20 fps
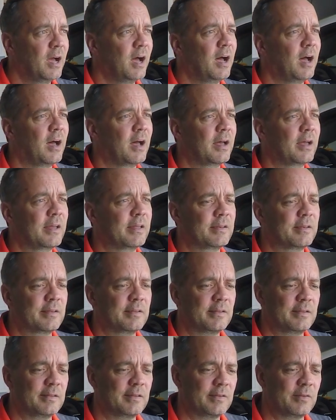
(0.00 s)

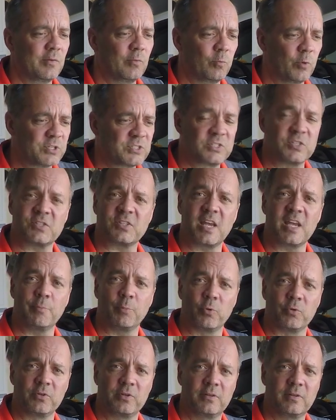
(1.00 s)
was
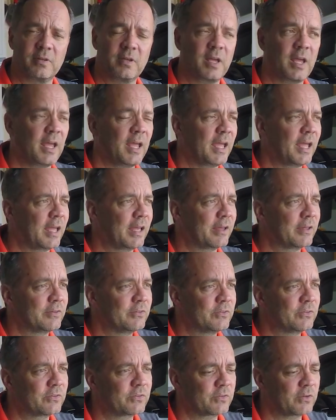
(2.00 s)
disabled.
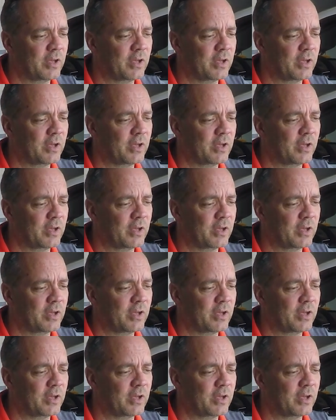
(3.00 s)
And